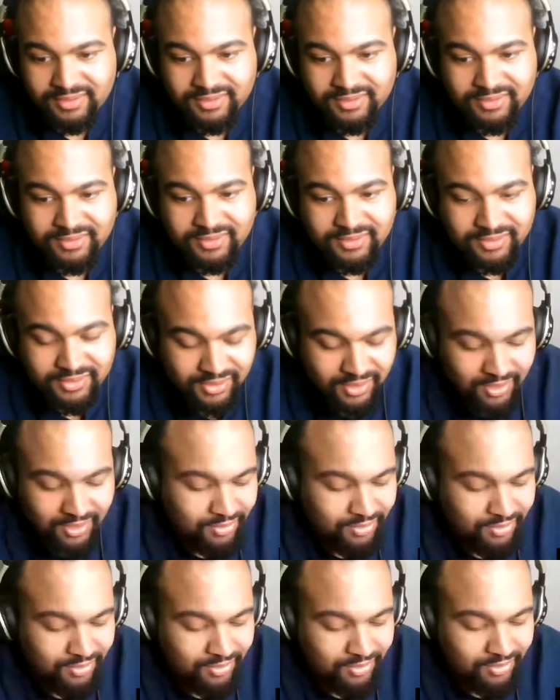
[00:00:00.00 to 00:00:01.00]

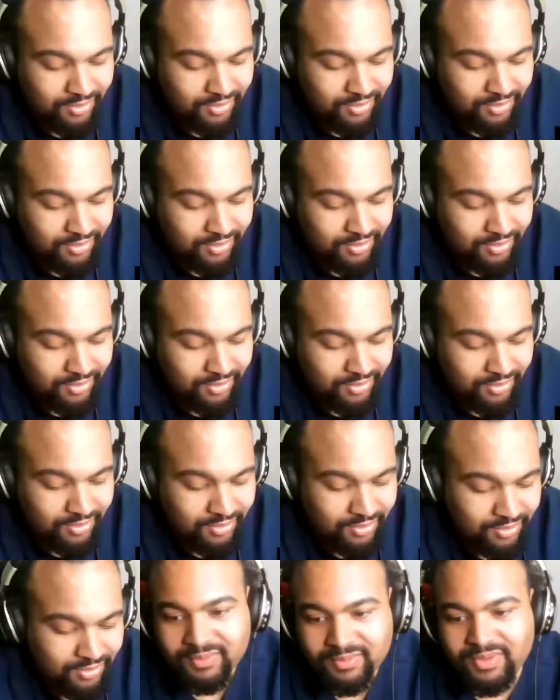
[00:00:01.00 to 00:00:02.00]
So who else
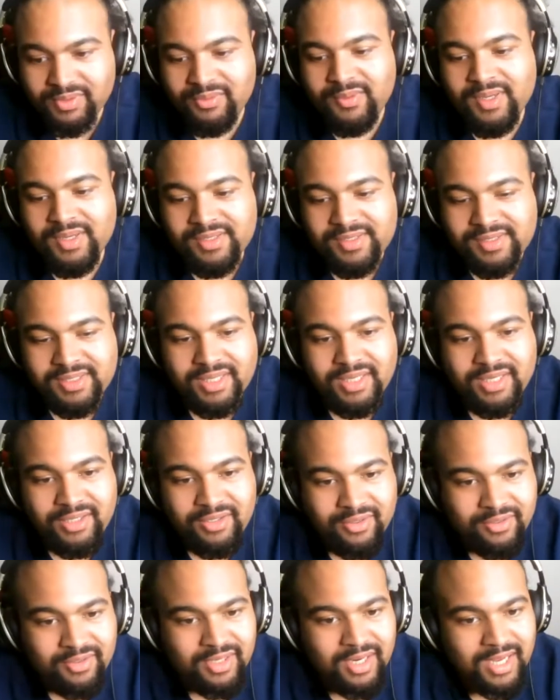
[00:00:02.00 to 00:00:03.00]
in
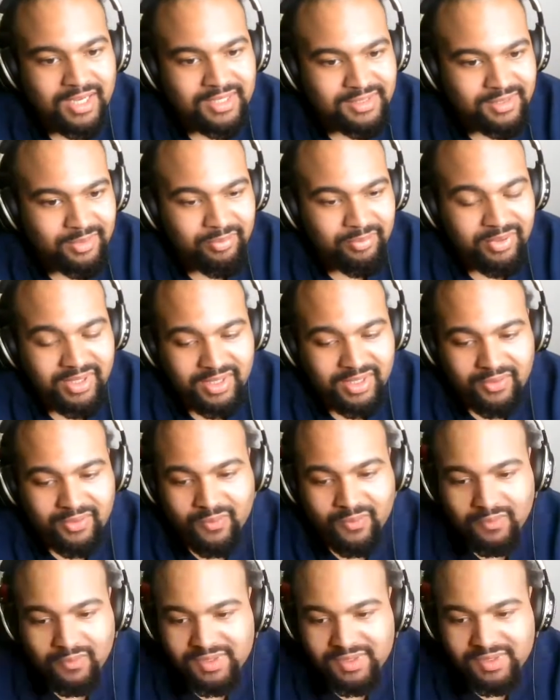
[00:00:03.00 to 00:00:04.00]
your guys' opinion
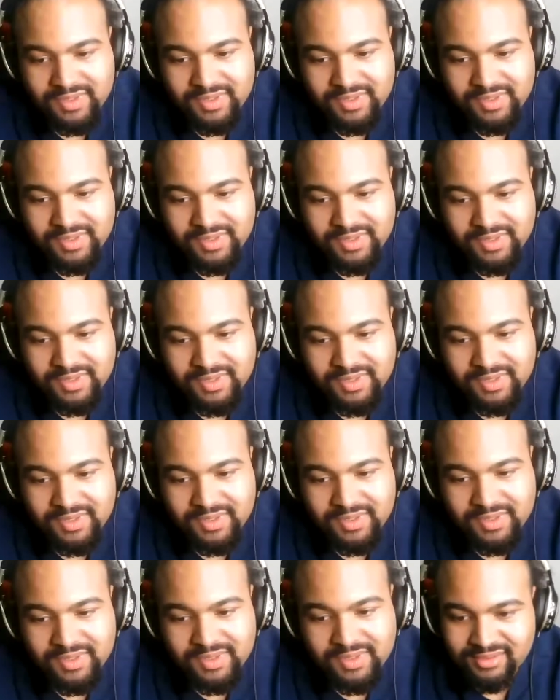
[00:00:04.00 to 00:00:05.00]
will retire
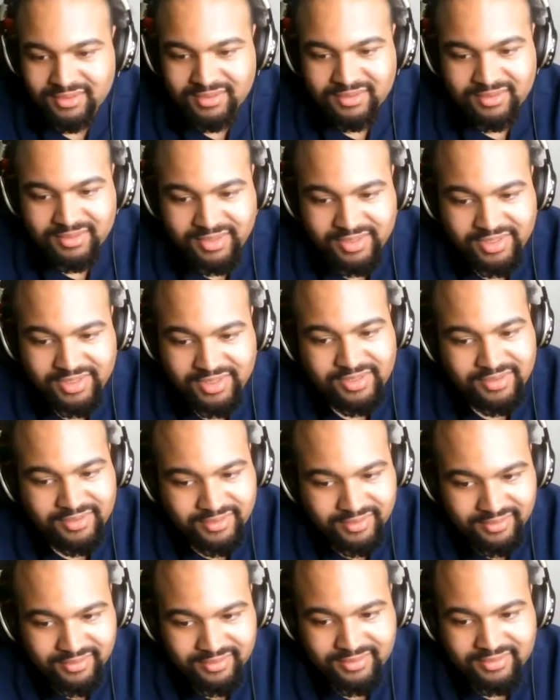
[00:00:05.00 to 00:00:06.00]
this year?
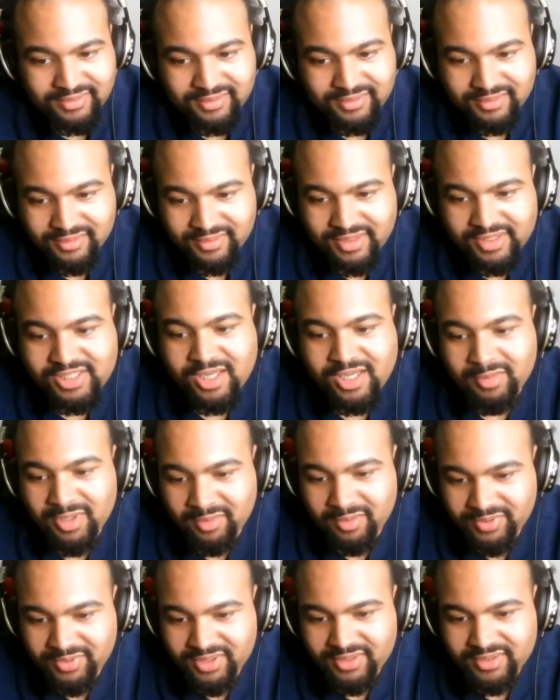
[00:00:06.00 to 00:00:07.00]
This coming
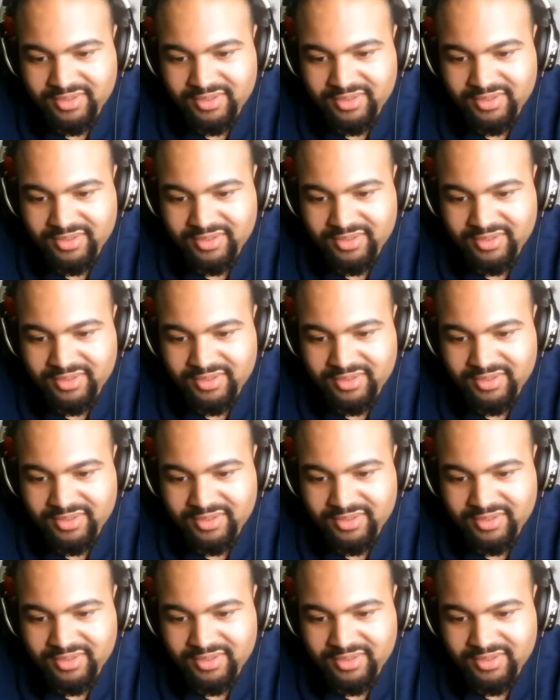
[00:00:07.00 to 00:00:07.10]
up year.